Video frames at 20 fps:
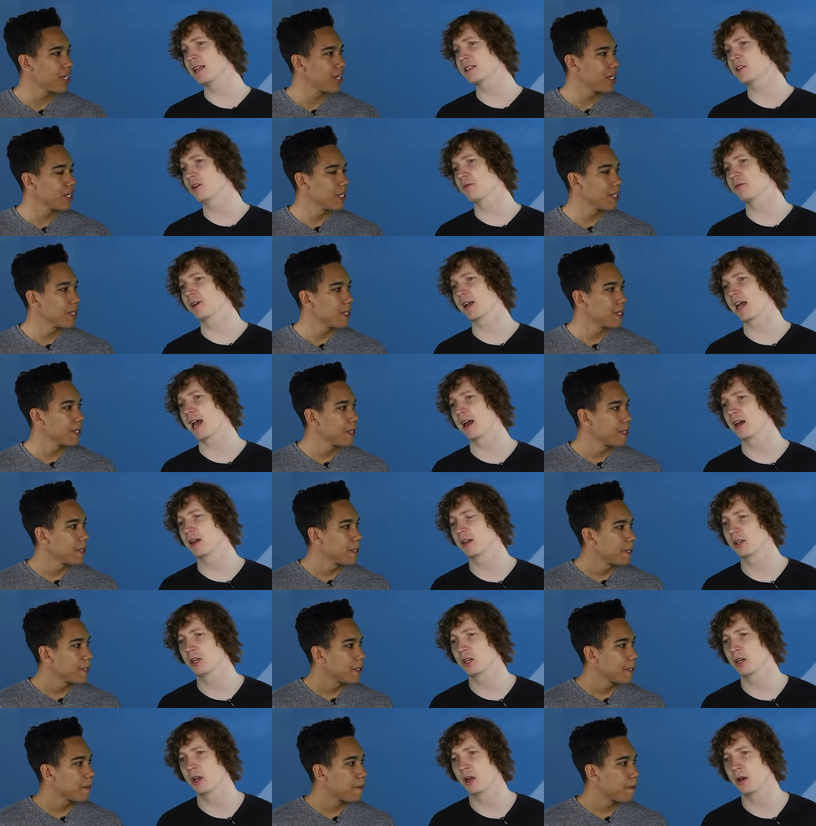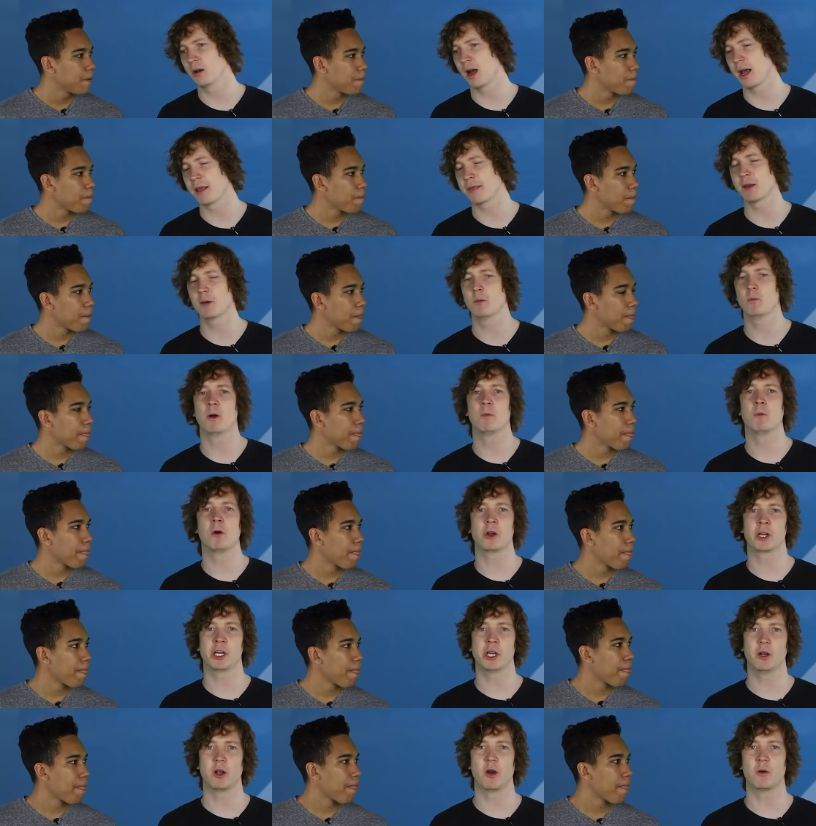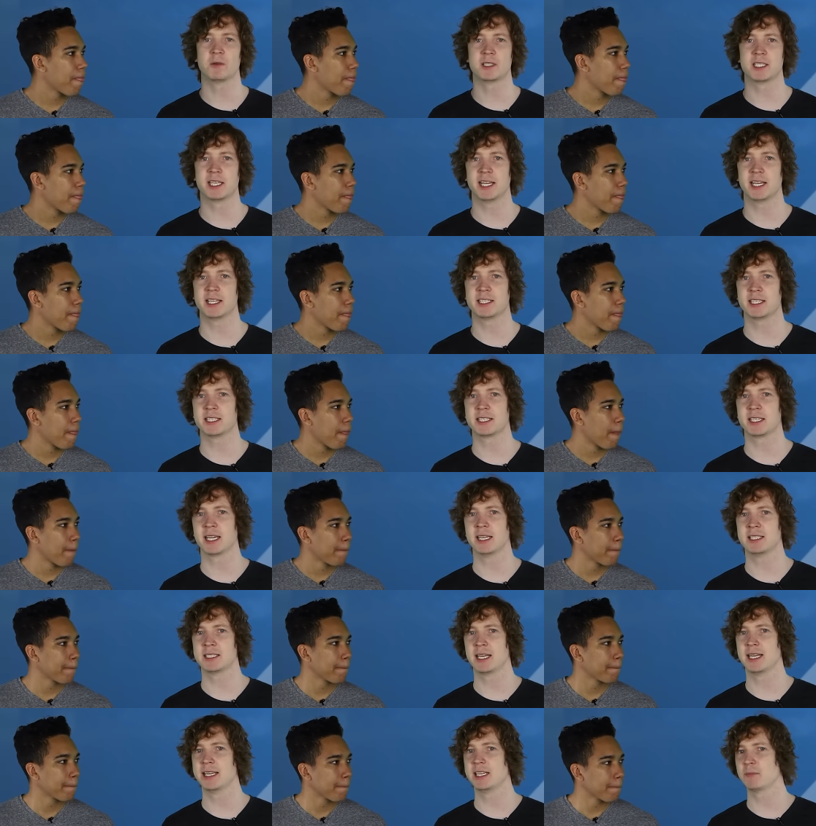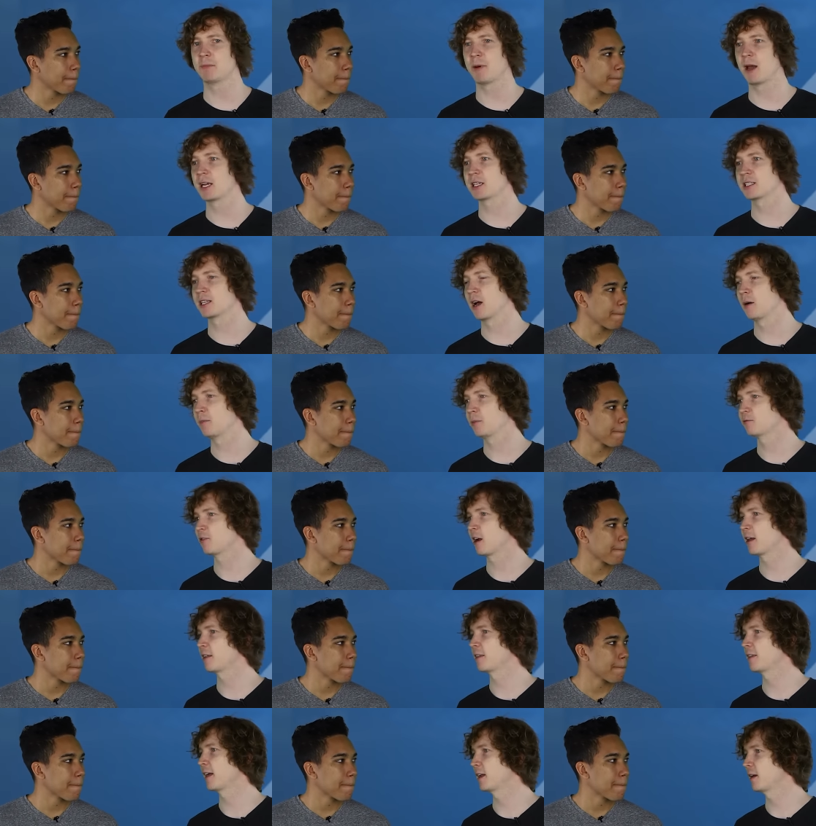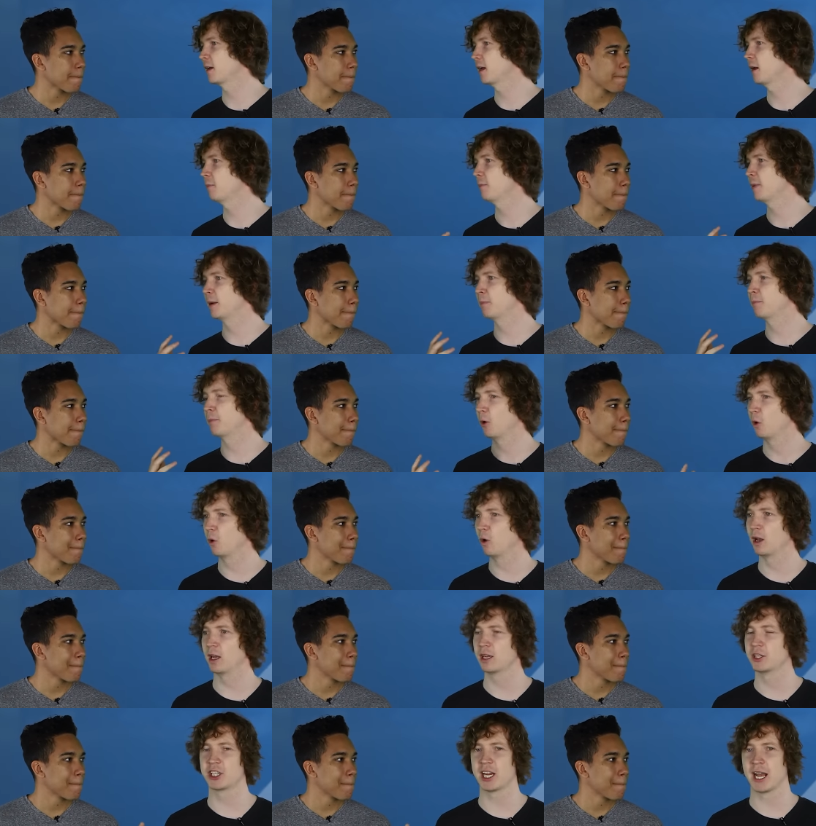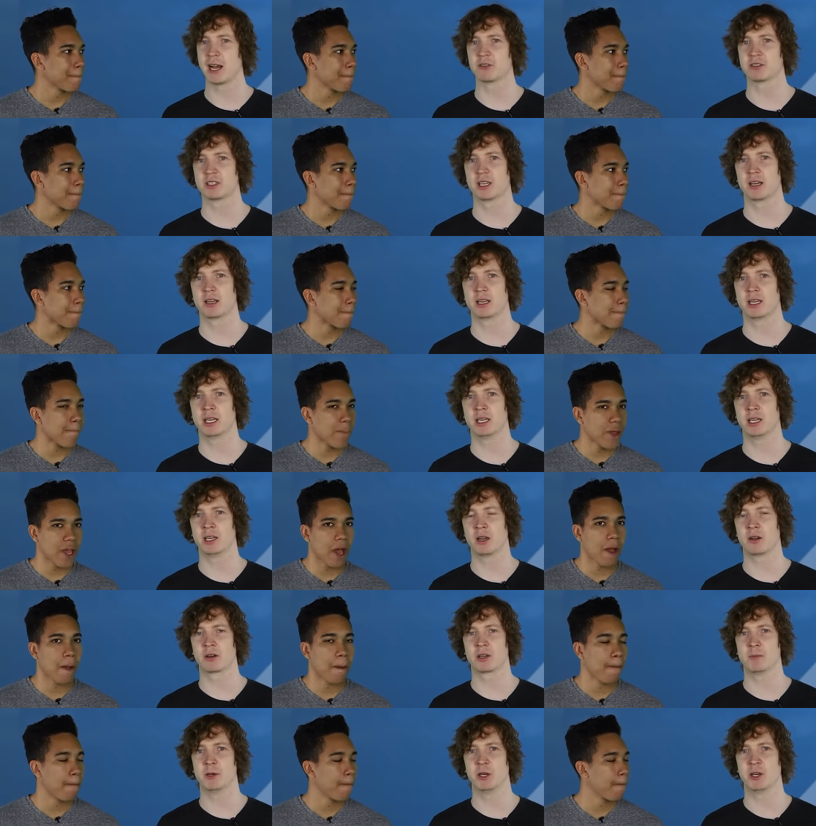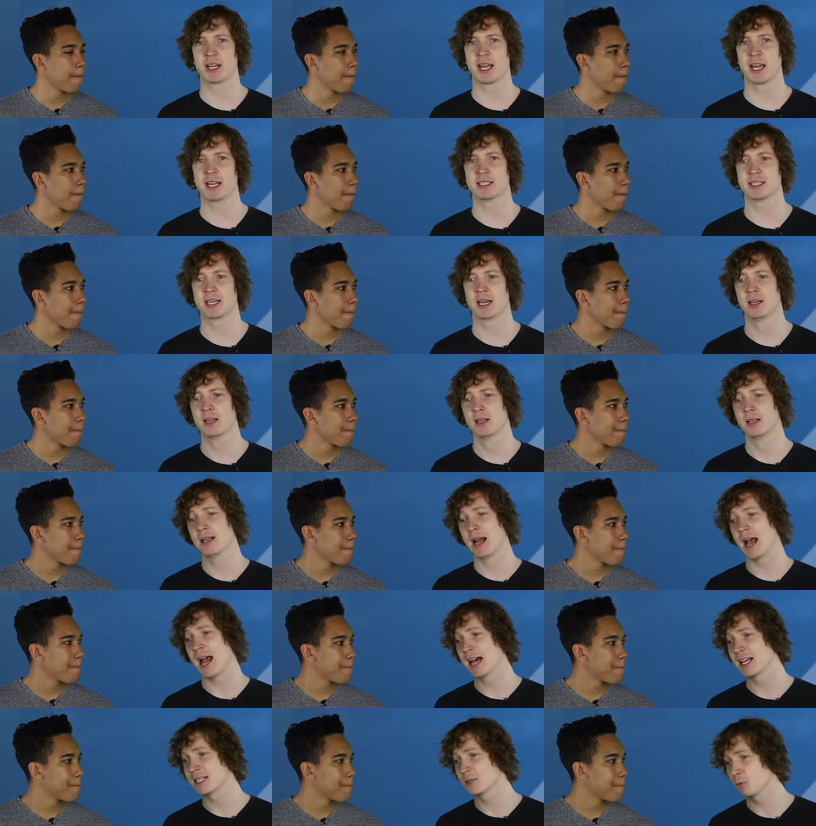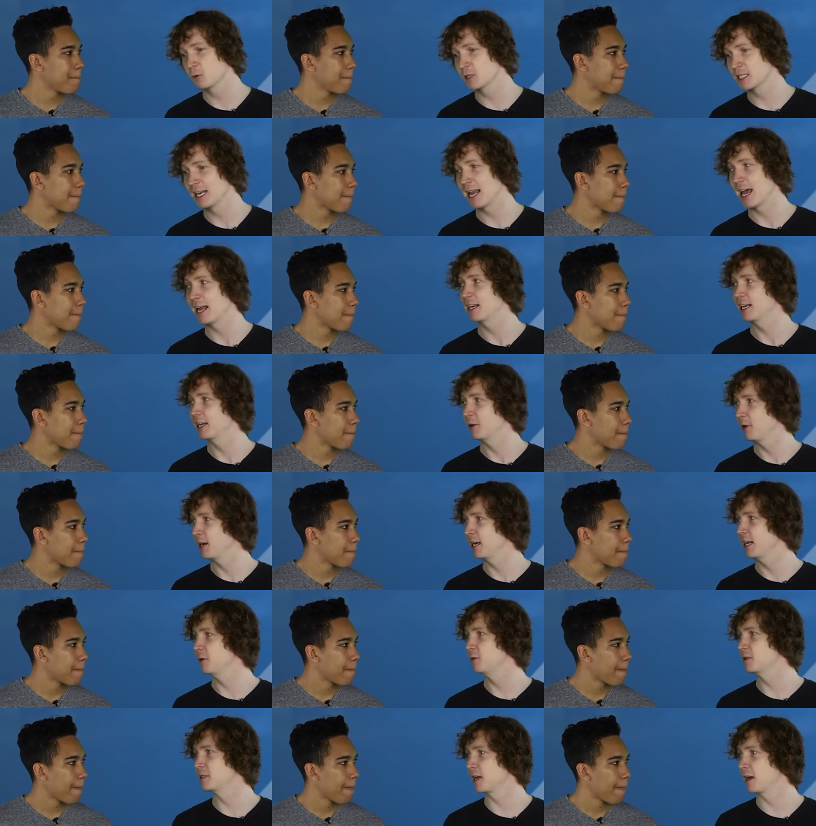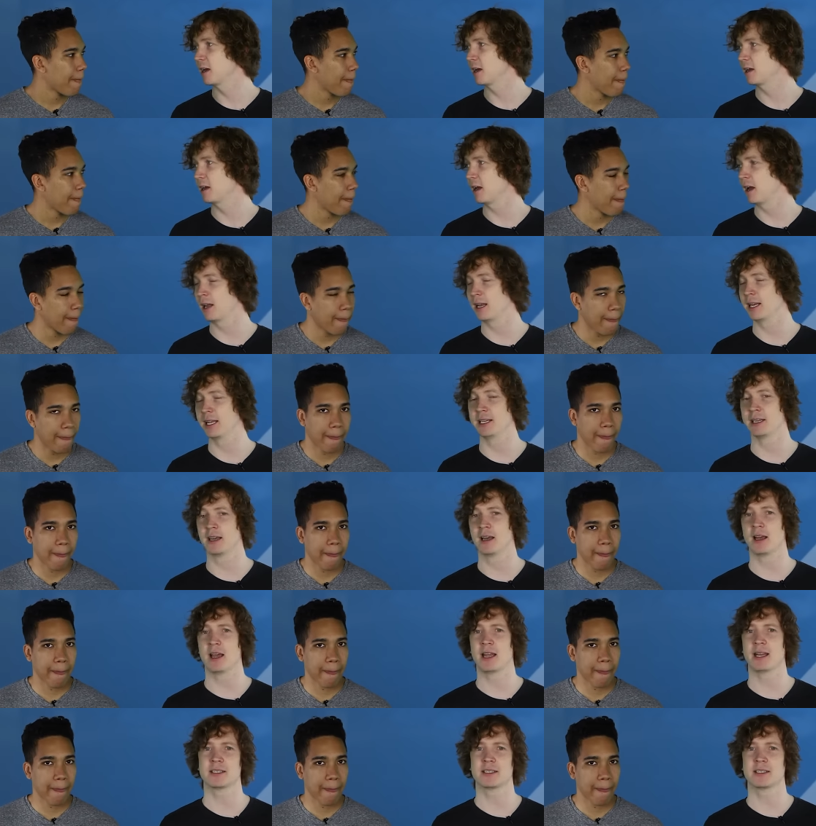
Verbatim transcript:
Speaker 1: let's not forget, I think, well, what Hugo obviously is, is he's a leader by example rather than a, a big baller, shouter, you yeah. know, communicator as was Ledley when he was our, our leader.